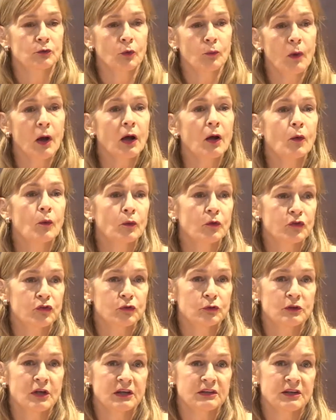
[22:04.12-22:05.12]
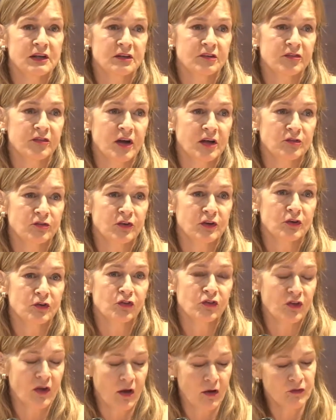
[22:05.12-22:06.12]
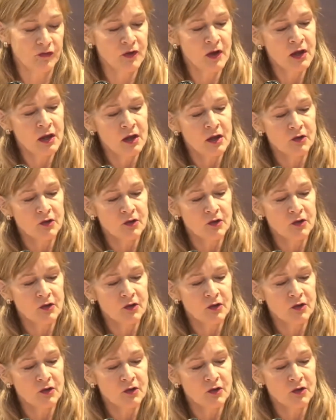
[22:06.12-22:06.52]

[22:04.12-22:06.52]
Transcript: or what goals you'd identified for yourself.